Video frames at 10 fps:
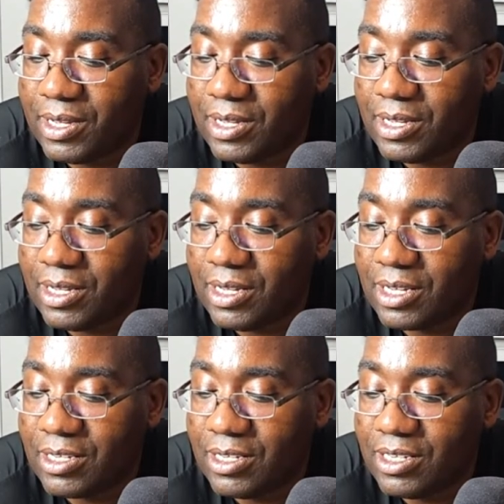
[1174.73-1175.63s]
uh,
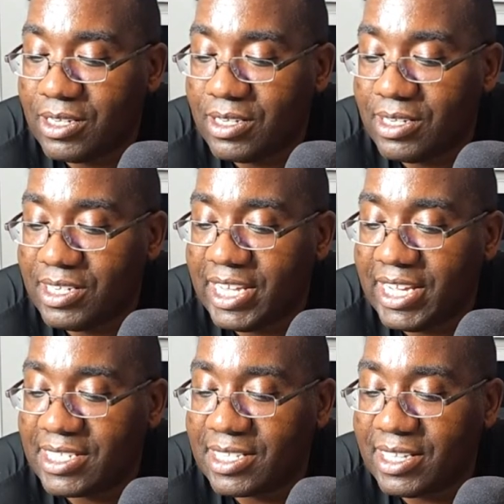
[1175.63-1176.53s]
could de
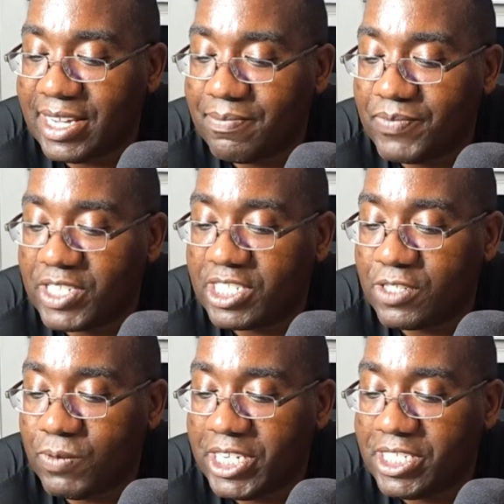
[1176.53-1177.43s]
escalate the
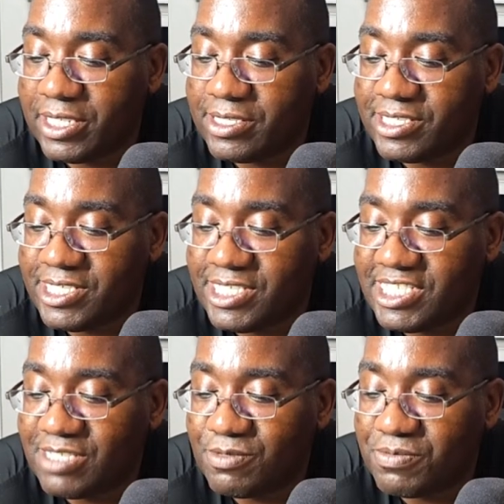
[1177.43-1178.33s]
situation
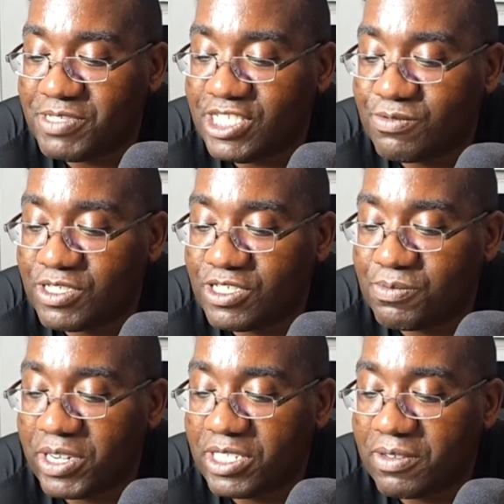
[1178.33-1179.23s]
in a moment Israel is
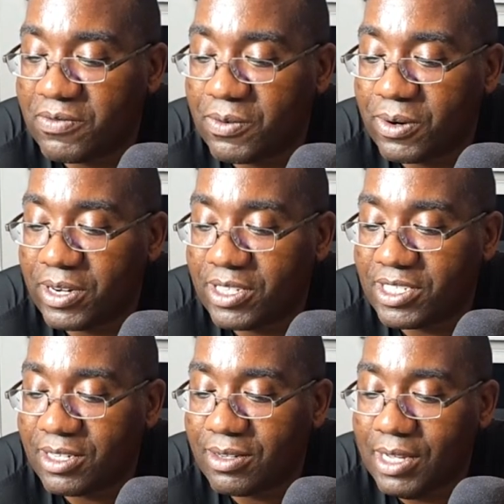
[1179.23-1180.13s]
bracing for an
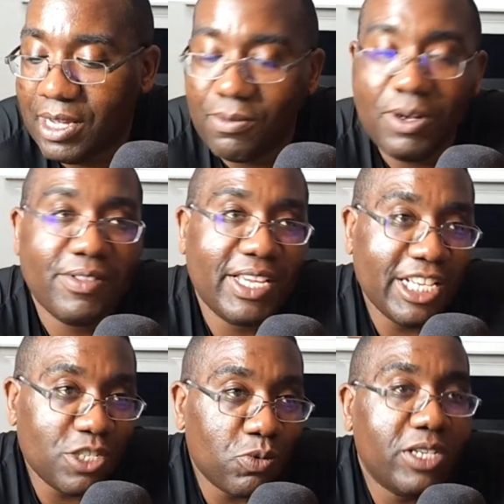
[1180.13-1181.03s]
assault. Well,
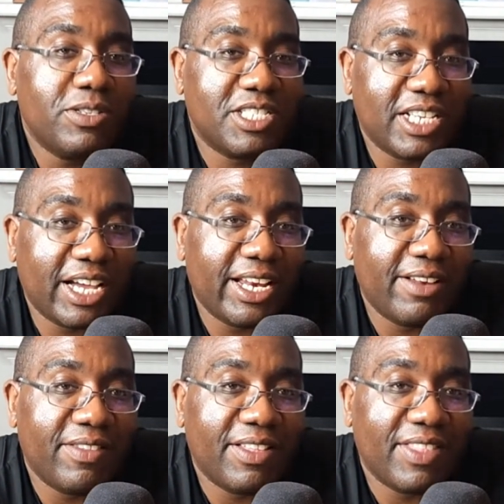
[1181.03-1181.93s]
Israel decided
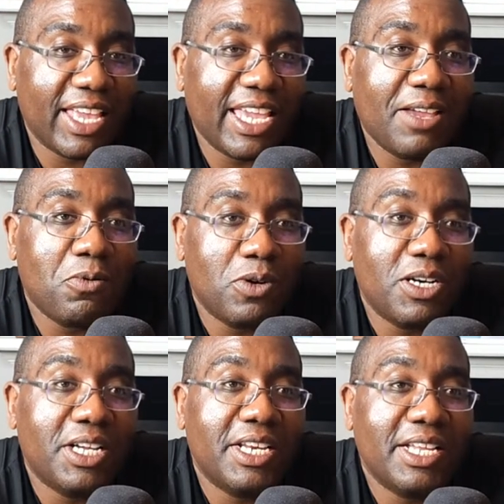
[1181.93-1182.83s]
that they
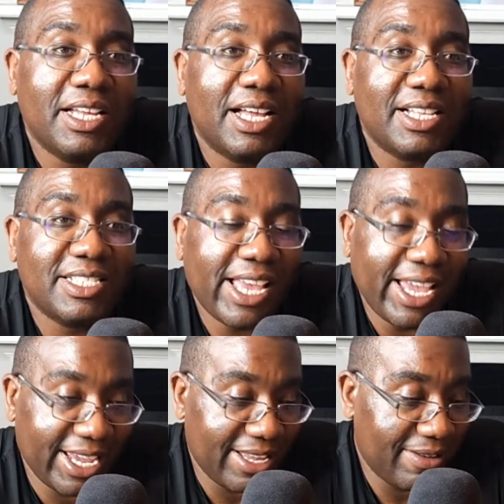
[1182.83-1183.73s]
would
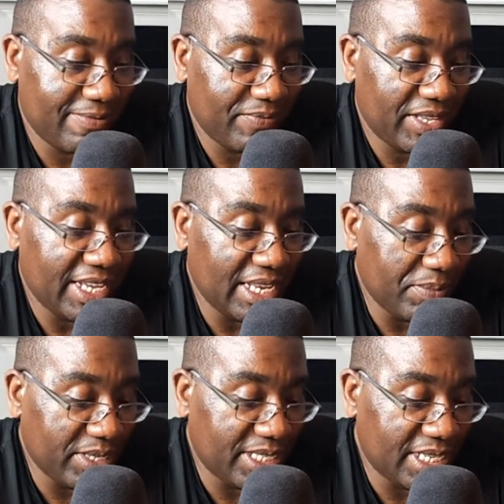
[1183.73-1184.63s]
attack an
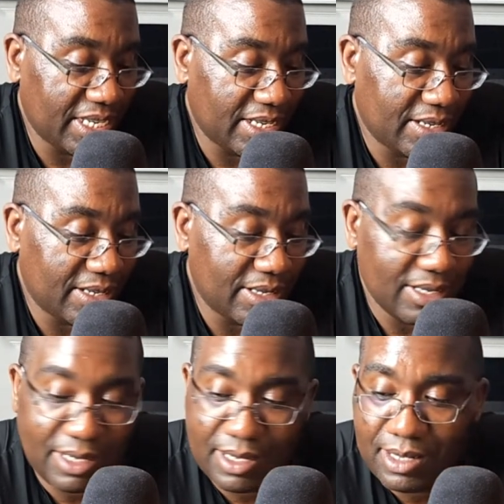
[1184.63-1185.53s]
embassy.
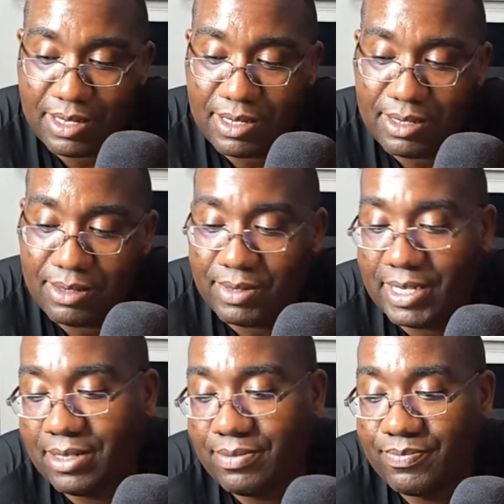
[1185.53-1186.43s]

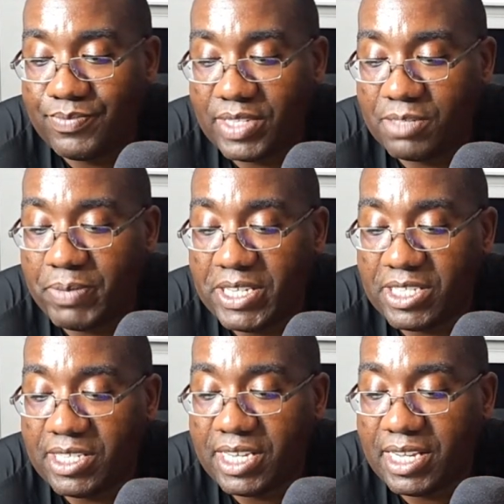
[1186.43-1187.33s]
Well, it's
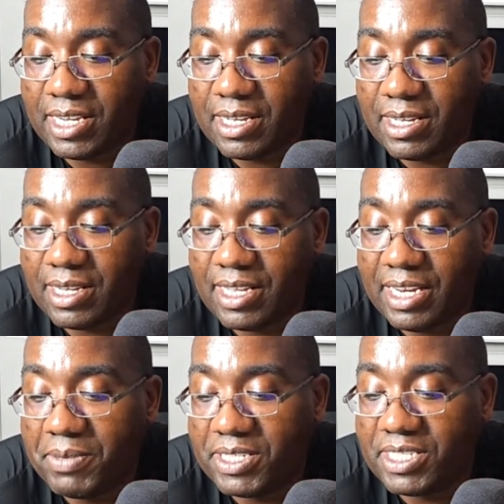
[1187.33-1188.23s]
basically an
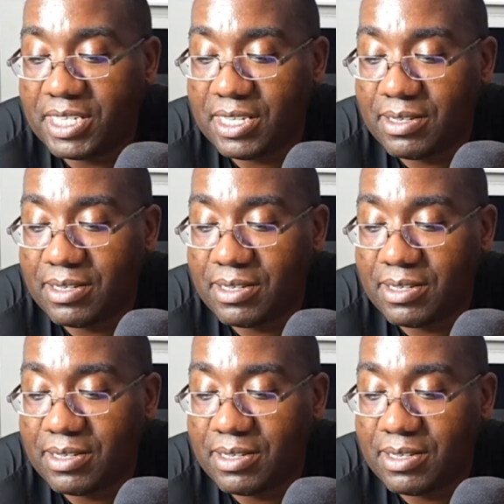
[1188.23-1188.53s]
embassy